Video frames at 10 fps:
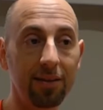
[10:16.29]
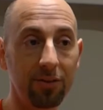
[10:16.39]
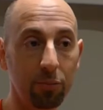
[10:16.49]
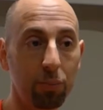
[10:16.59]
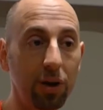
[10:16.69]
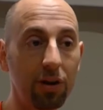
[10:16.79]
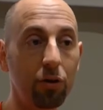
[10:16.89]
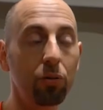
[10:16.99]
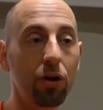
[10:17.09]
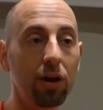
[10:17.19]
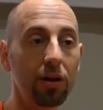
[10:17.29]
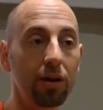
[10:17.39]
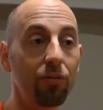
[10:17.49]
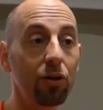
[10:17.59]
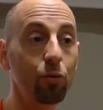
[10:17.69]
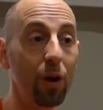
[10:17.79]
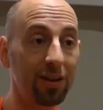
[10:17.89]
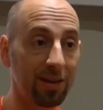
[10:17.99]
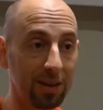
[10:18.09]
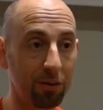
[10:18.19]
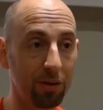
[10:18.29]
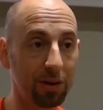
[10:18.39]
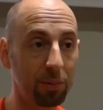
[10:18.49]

sprint, you will not deliver 20 stories